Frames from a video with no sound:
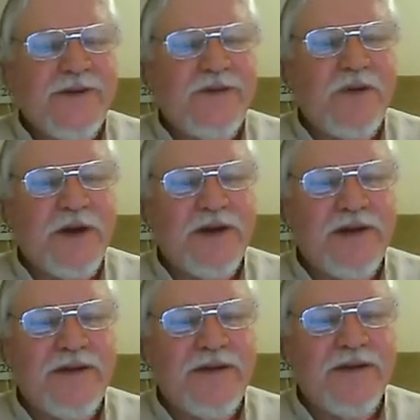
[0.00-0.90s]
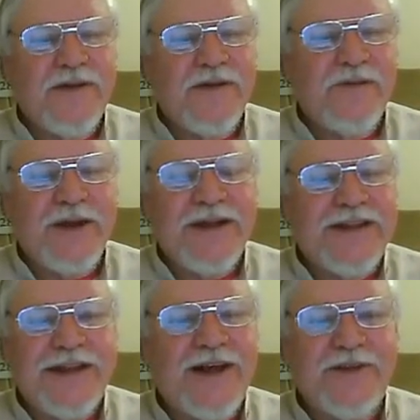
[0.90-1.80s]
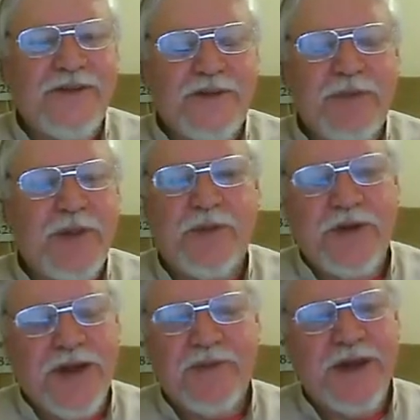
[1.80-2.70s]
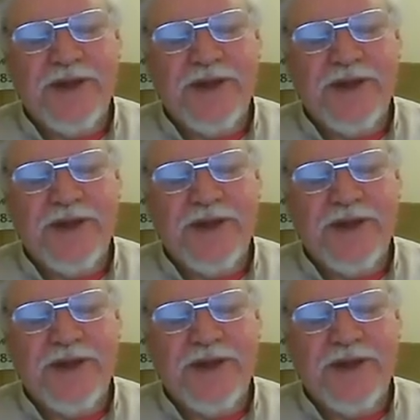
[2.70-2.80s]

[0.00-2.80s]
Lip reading: where really thousands of people were coming